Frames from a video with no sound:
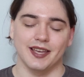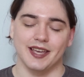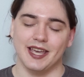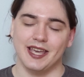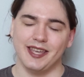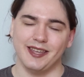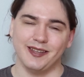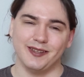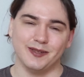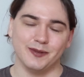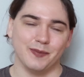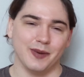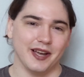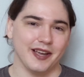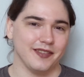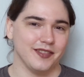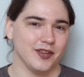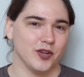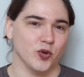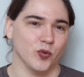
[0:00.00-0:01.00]
and by
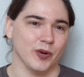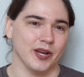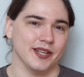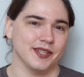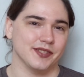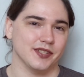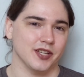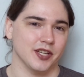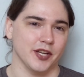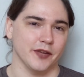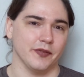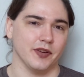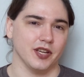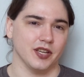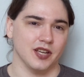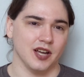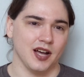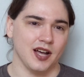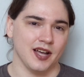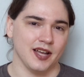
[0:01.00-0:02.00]
the grace of
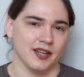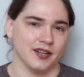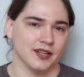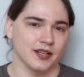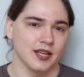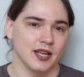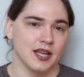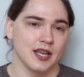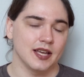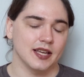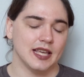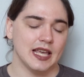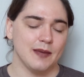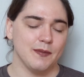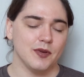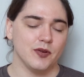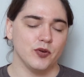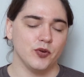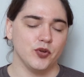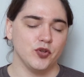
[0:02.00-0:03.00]
God.
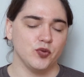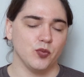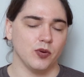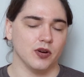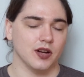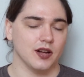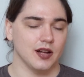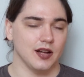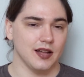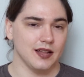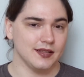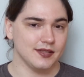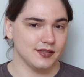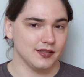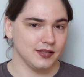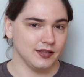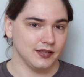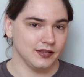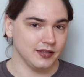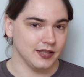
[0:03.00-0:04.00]
Chemicals were
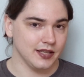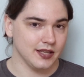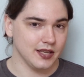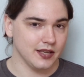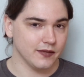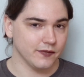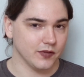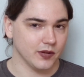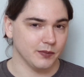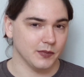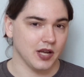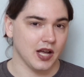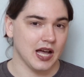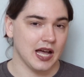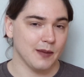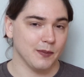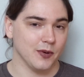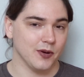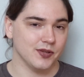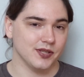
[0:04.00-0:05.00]
constantly leaking from the
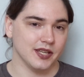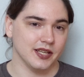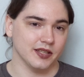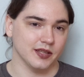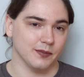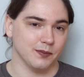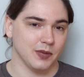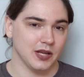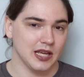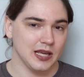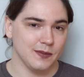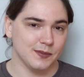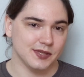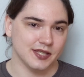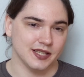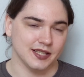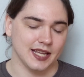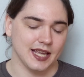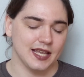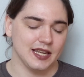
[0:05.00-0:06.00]
hoppers and the pipes
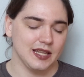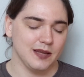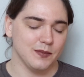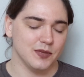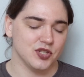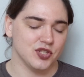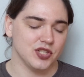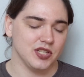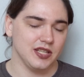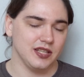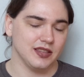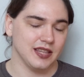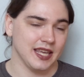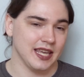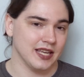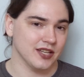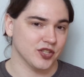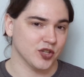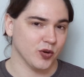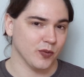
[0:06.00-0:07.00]
in any machine they
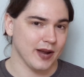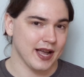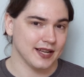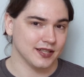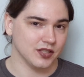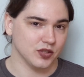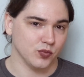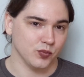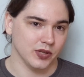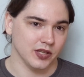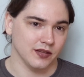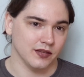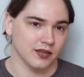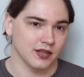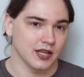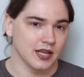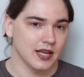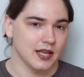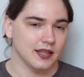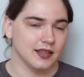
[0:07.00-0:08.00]
interacted with.
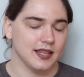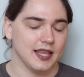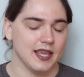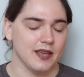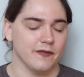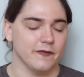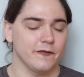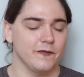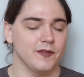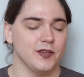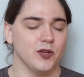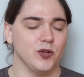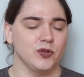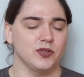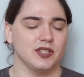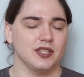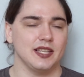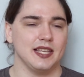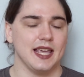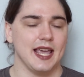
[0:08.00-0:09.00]
They filled
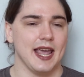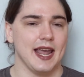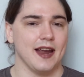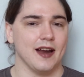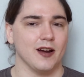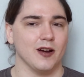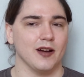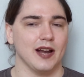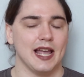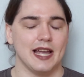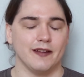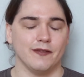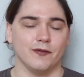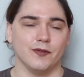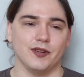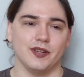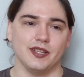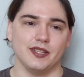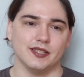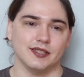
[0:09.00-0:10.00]
the air
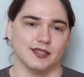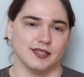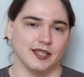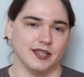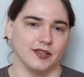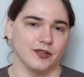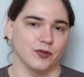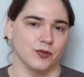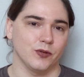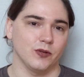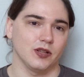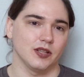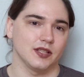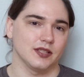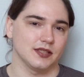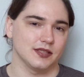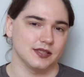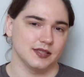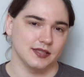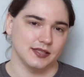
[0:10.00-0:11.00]
every single
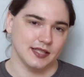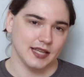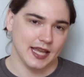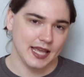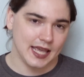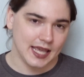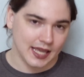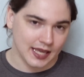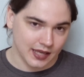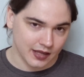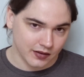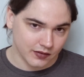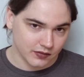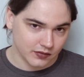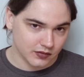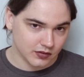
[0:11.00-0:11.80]
day.